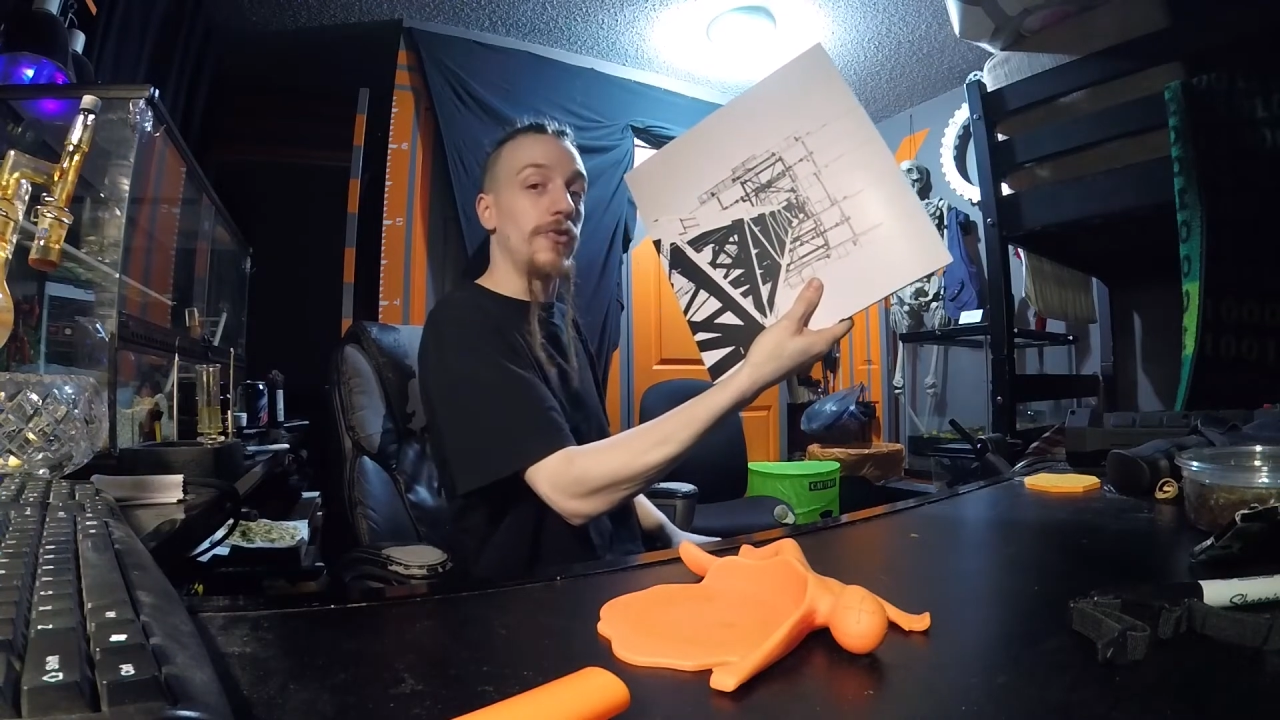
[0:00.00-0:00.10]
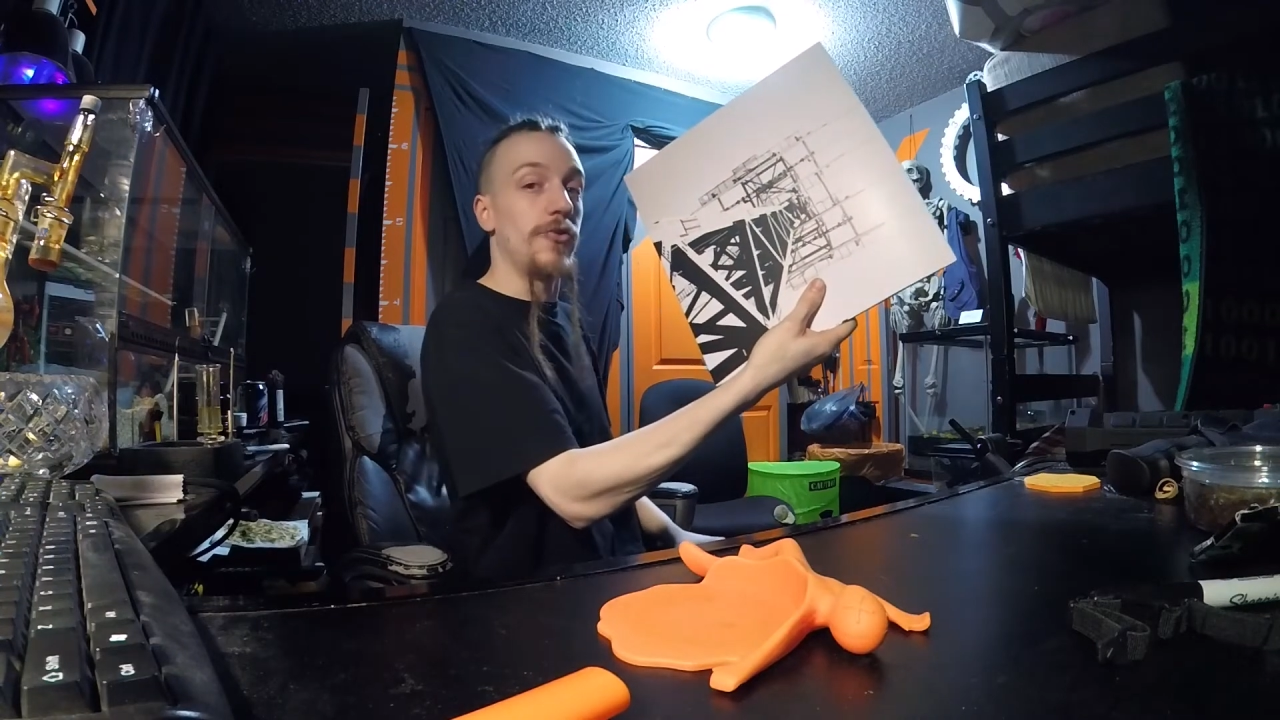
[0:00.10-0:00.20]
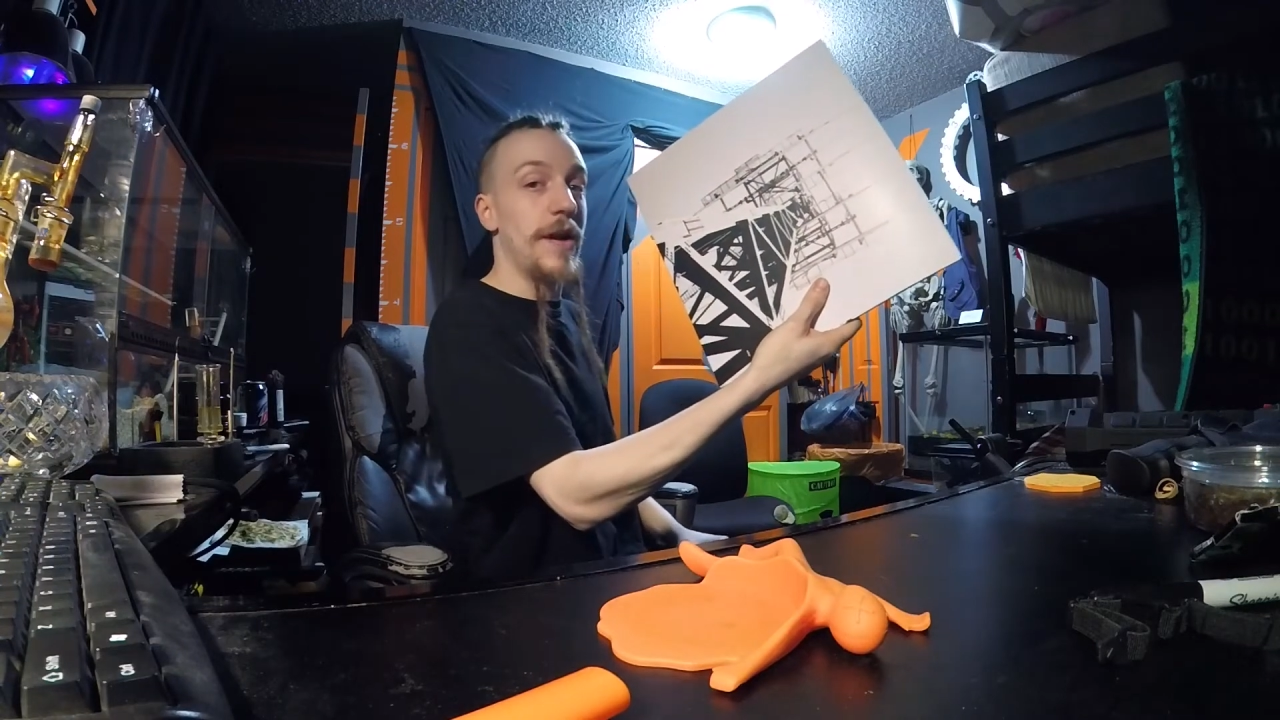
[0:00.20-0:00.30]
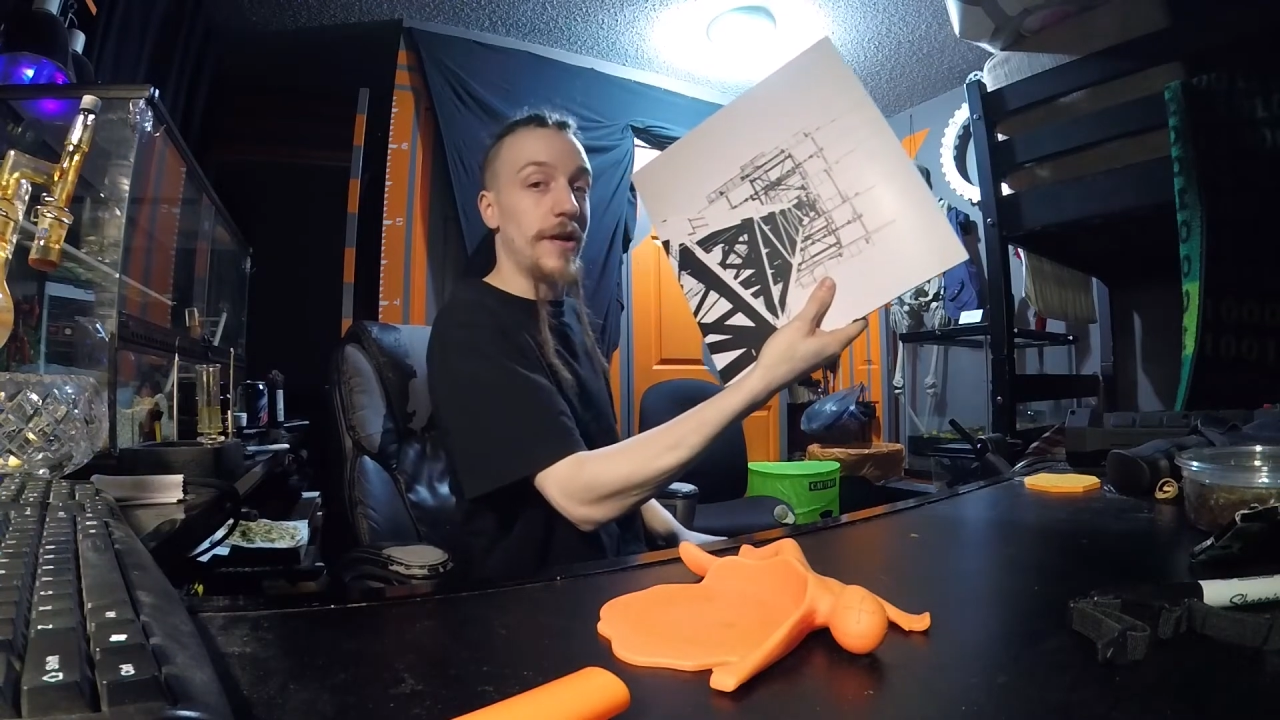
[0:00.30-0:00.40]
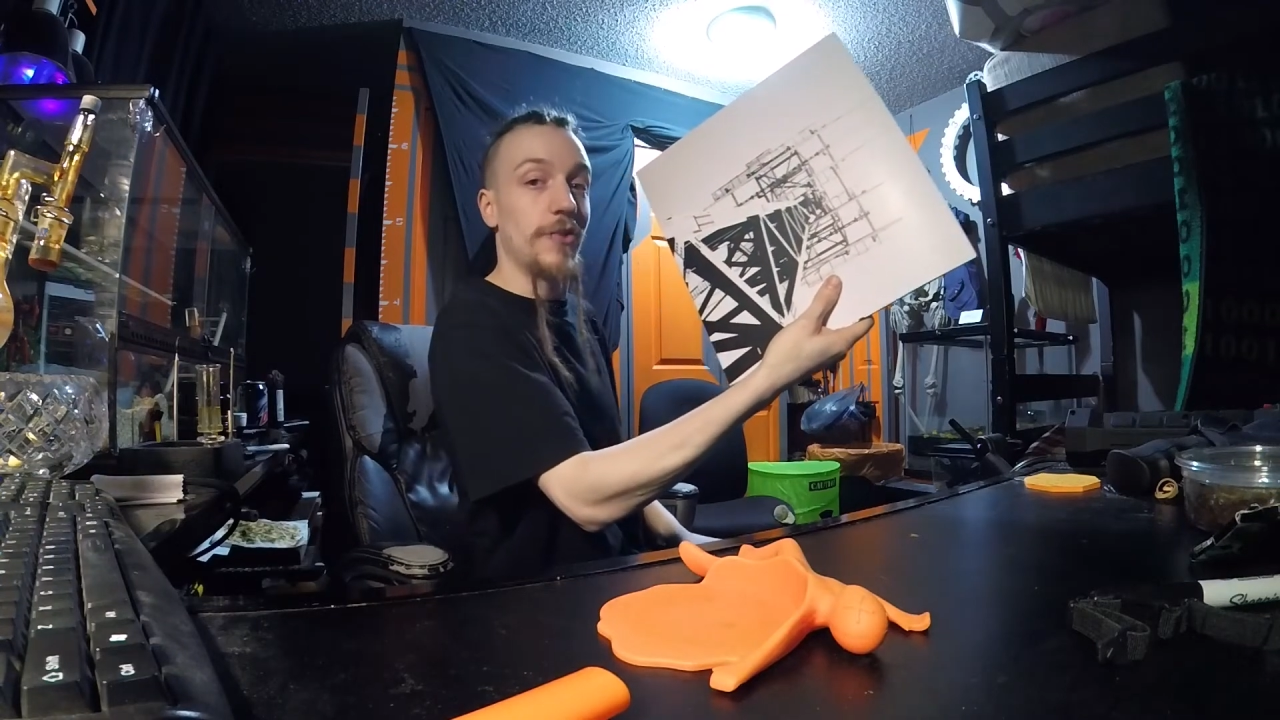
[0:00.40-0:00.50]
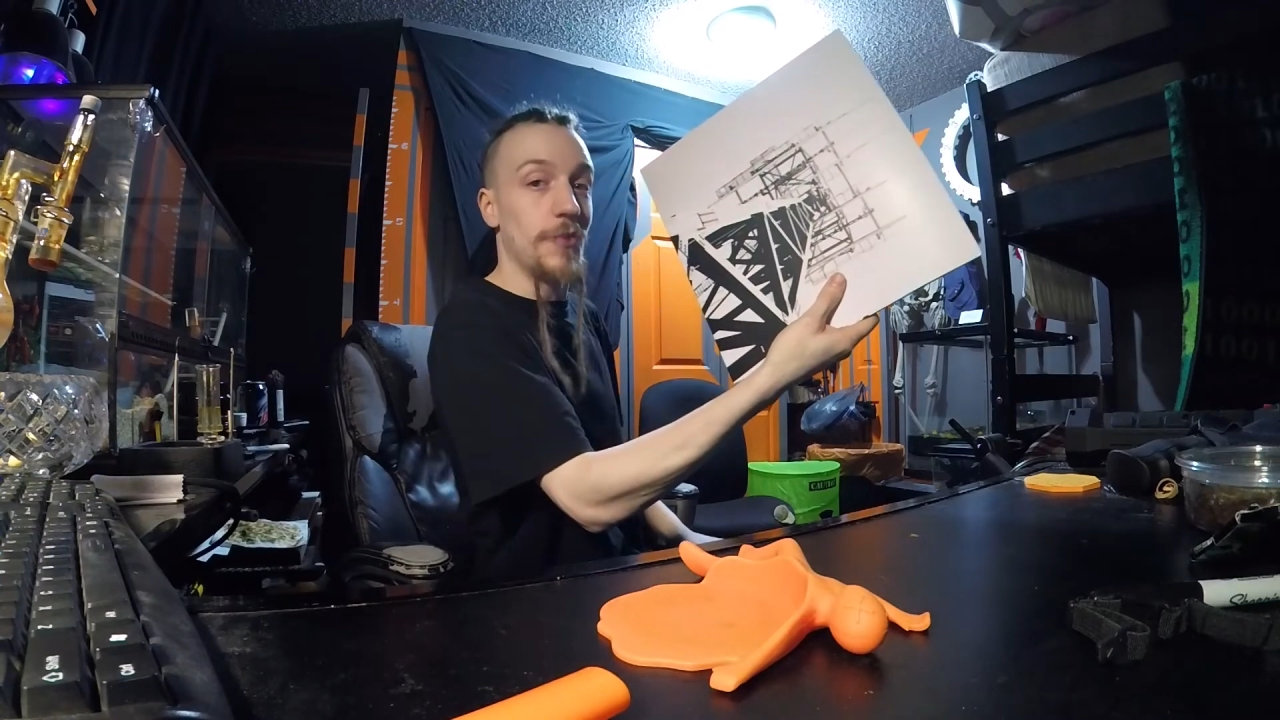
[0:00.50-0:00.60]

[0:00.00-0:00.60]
Trax